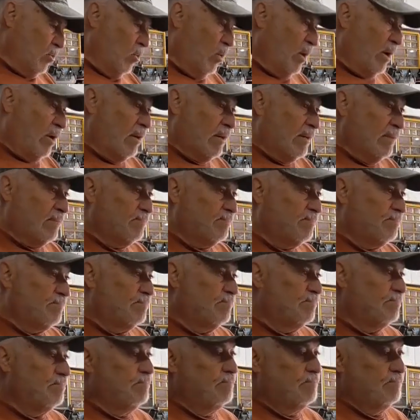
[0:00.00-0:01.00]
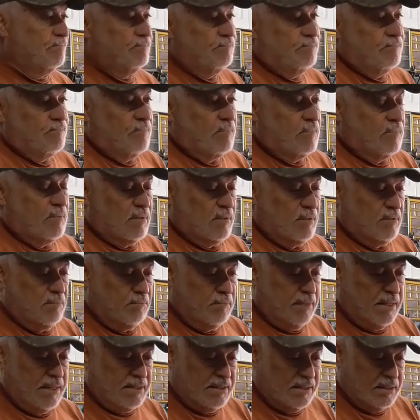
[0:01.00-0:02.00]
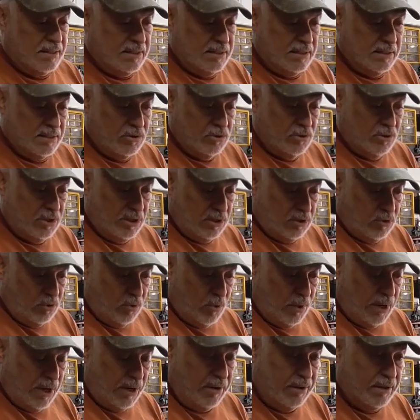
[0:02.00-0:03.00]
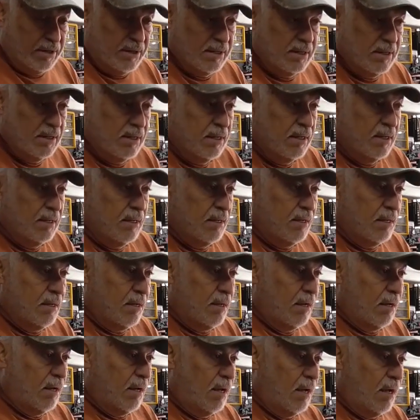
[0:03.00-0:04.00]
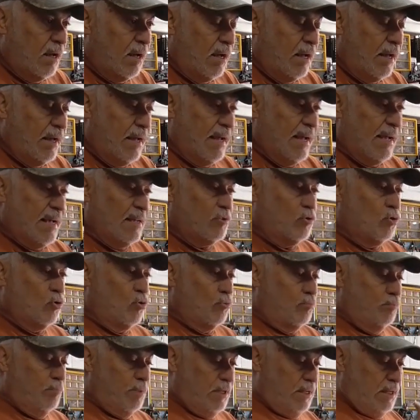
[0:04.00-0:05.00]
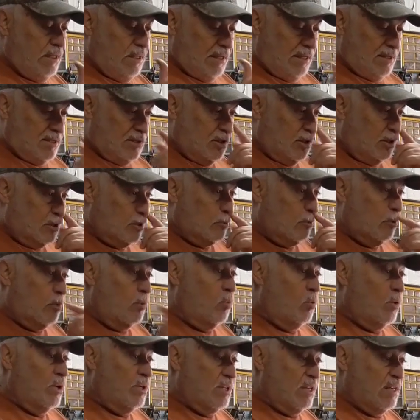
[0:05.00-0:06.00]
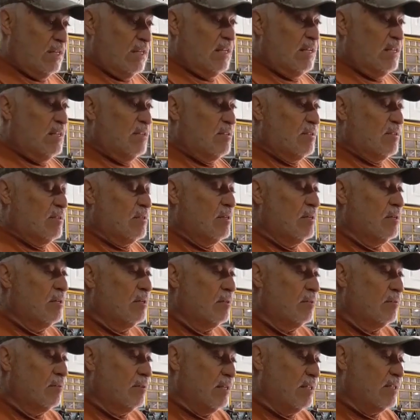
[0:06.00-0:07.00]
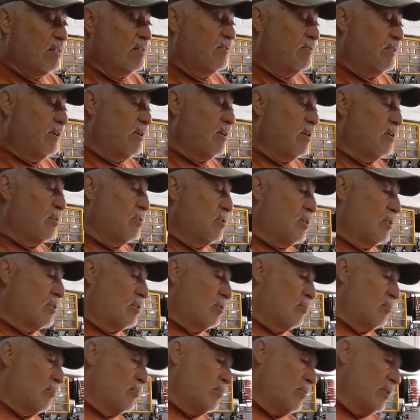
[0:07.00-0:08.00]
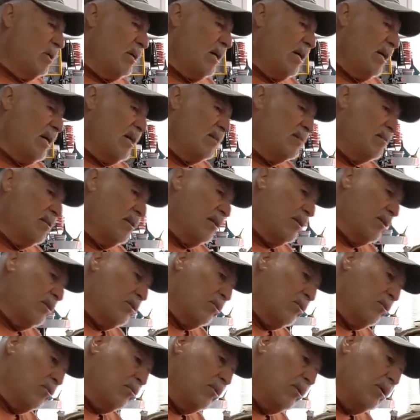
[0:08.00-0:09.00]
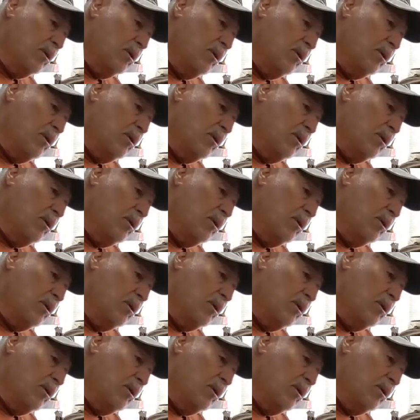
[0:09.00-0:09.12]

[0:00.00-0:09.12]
wear it. Basically, you need to wear it. It has to be adjustable, which it is. This is very adjustable. It has the little